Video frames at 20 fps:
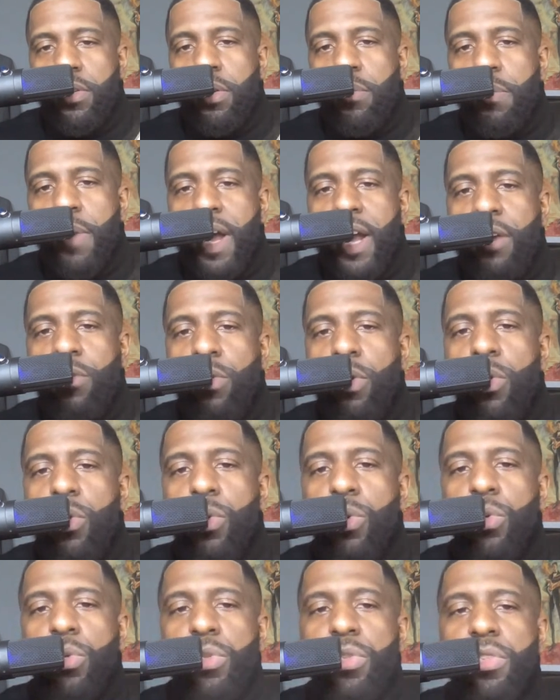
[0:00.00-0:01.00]
Tabac
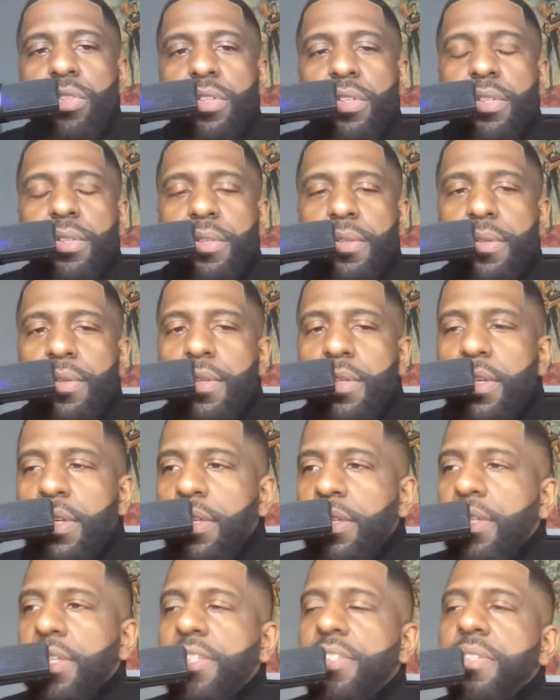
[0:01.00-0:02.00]
Rose.
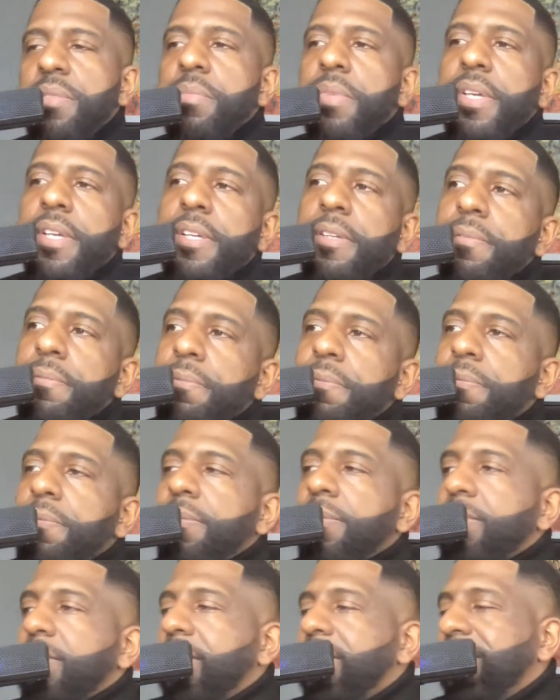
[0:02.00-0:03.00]
Listen, man.
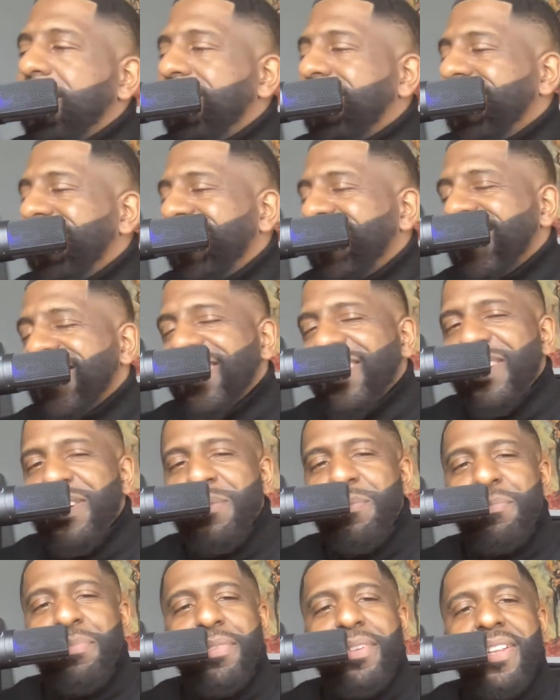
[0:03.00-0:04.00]

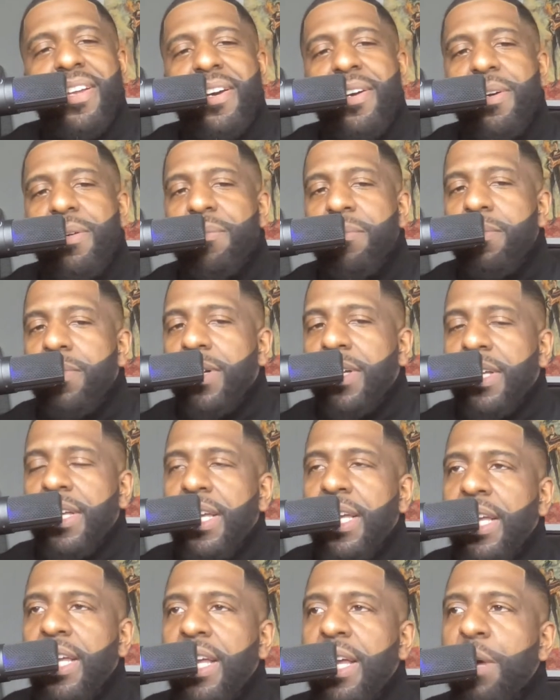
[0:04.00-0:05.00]
Plum.
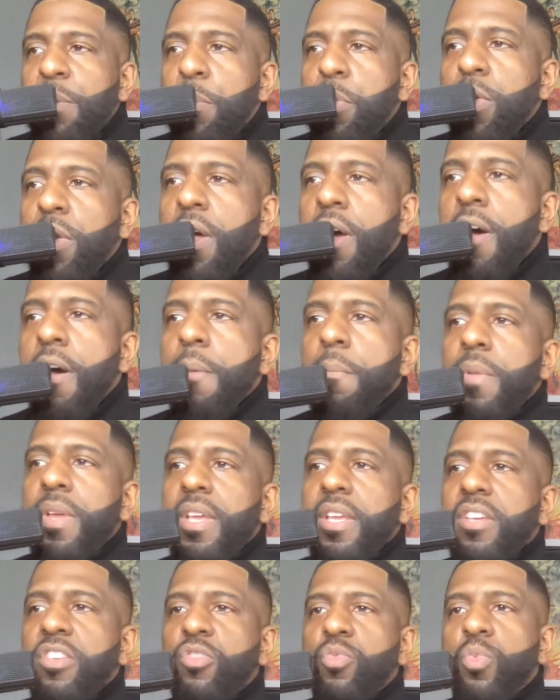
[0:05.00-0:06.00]
Plum
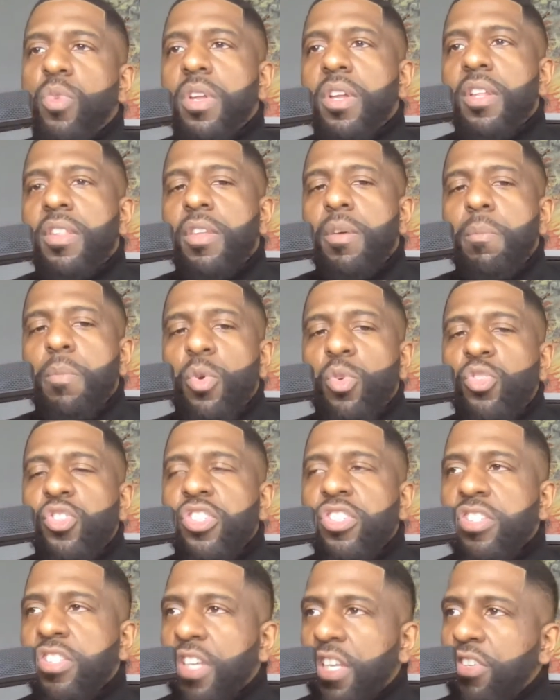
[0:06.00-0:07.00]
is one of the
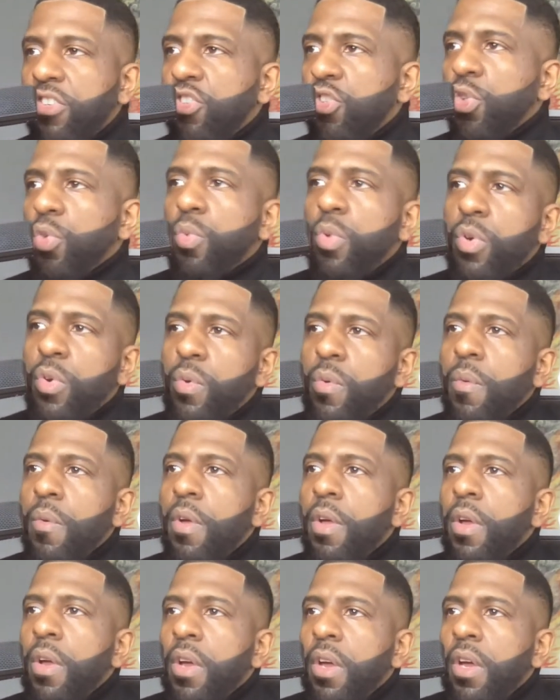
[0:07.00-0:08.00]
most sensual
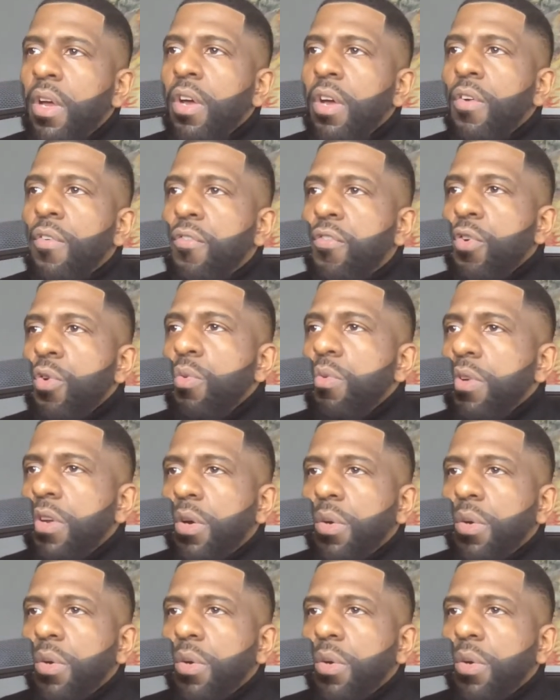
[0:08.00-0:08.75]
fruit